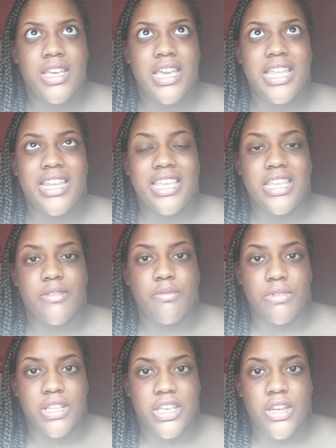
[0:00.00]
And it
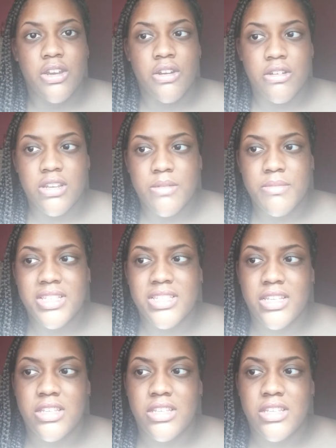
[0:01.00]
really hurt him. He said,